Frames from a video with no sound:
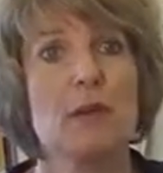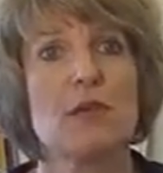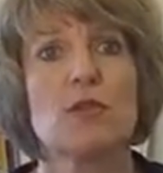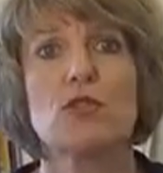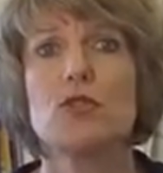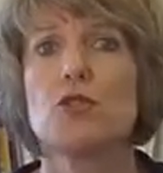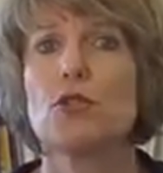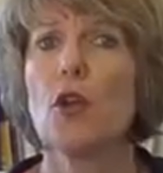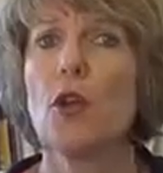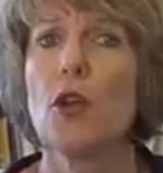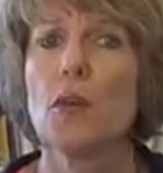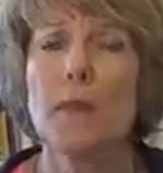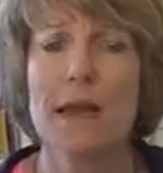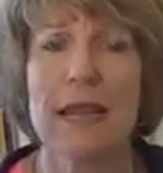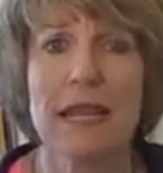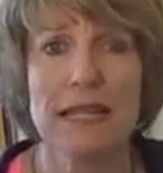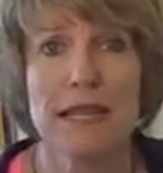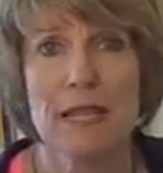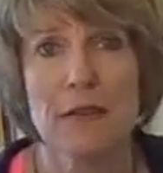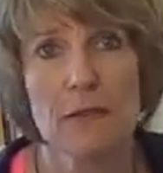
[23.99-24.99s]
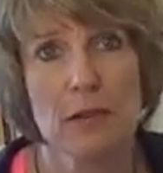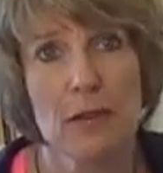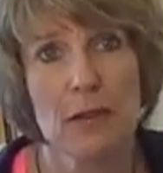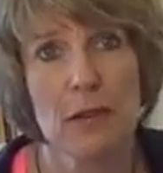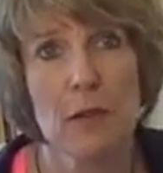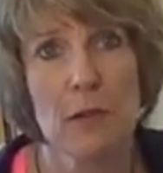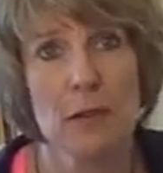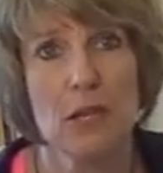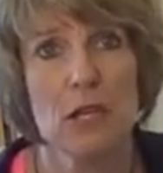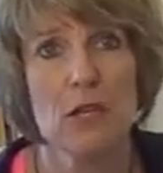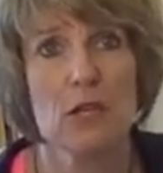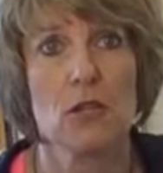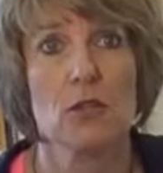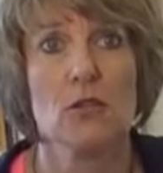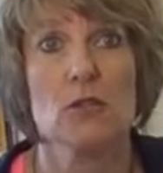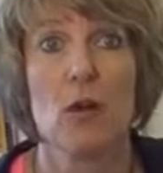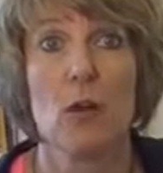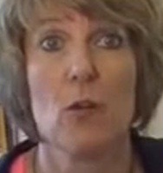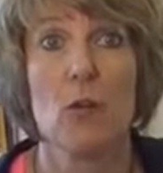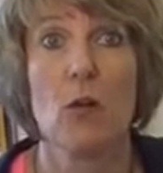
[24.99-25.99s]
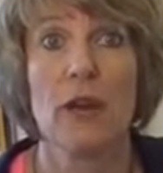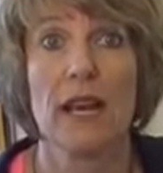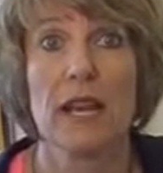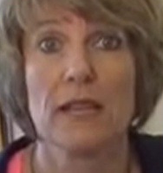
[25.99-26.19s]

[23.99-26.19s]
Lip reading: with so many differing opinions on what